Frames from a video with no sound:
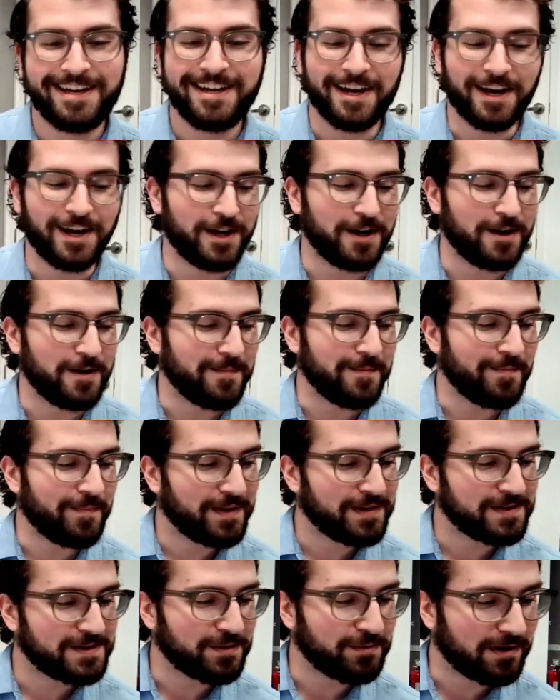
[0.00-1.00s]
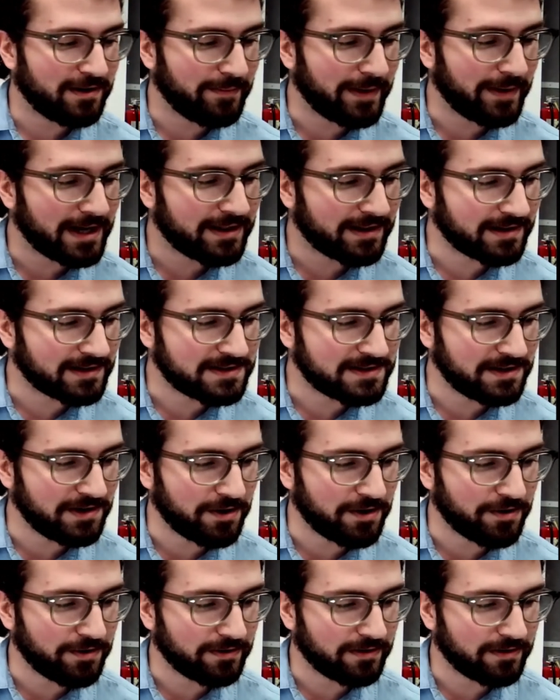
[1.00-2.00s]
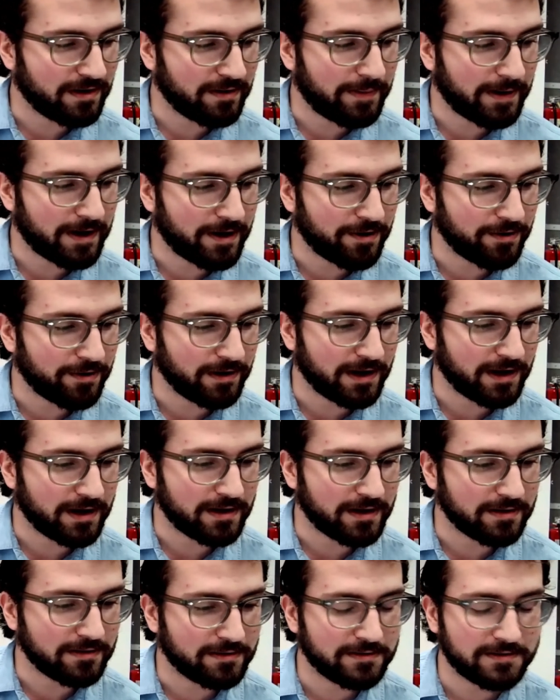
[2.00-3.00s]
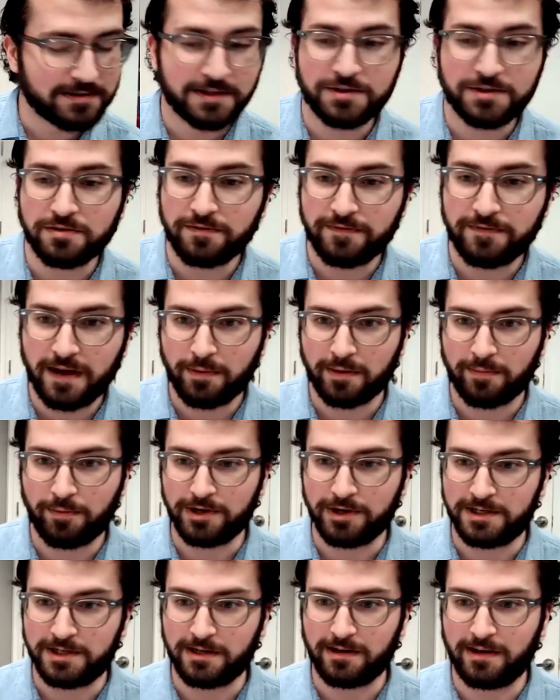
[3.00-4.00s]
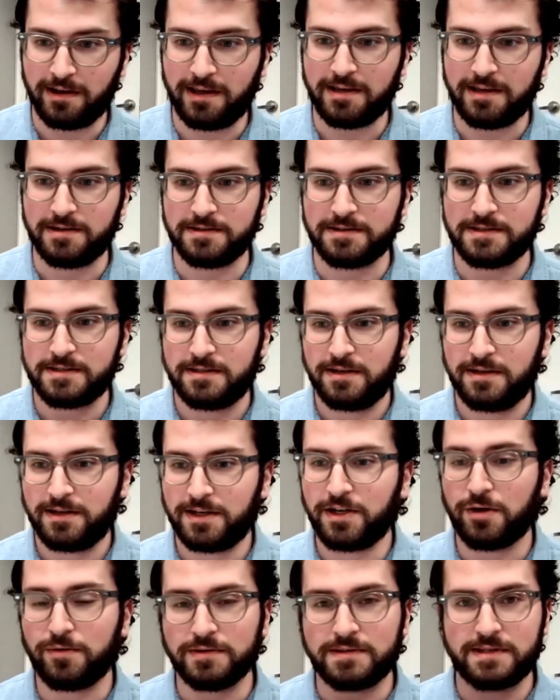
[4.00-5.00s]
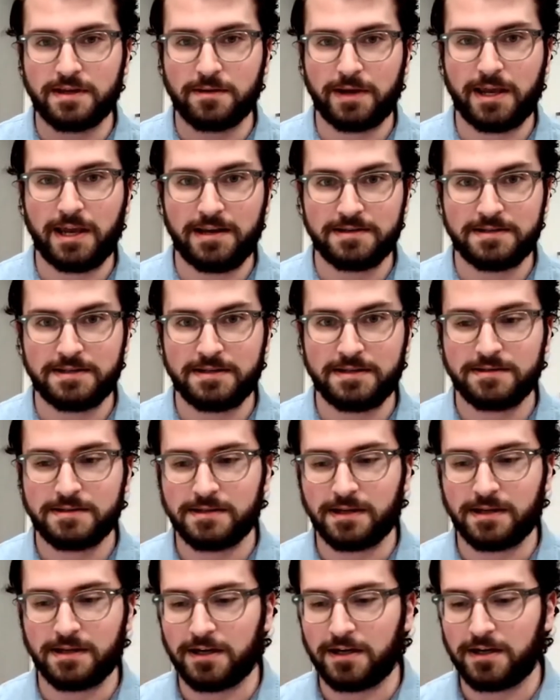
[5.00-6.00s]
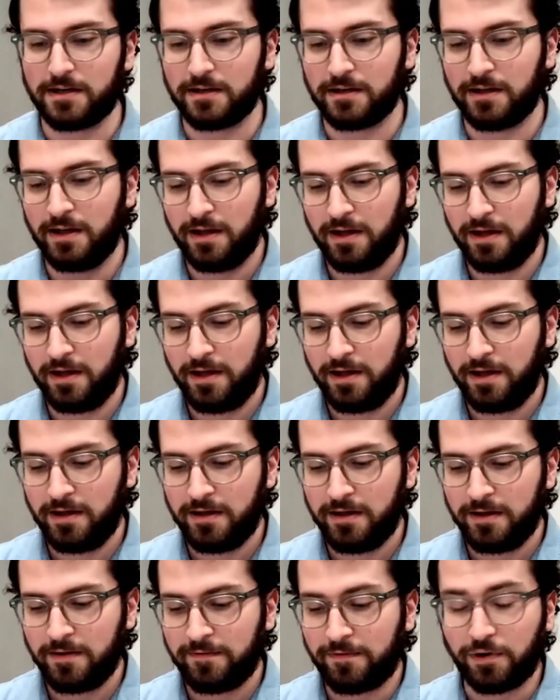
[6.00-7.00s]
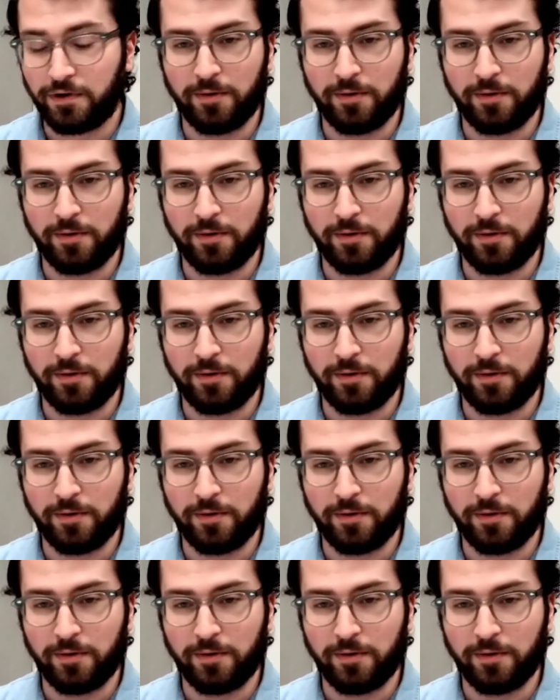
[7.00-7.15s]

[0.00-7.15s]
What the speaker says: So one of the main things to note about digital fabric printing is, in some cases, for your